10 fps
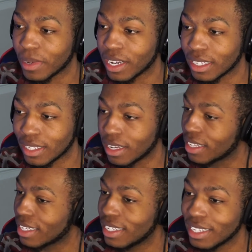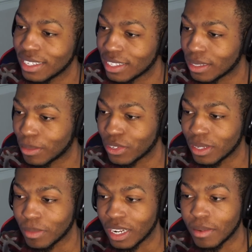because a lot of details about
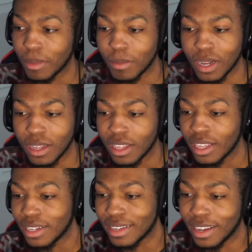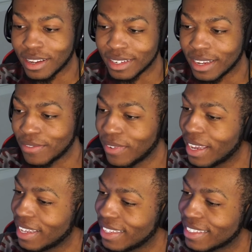it, me never remember. Dog, that
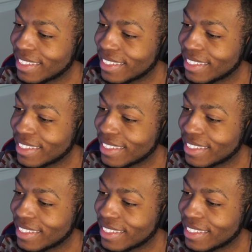fight,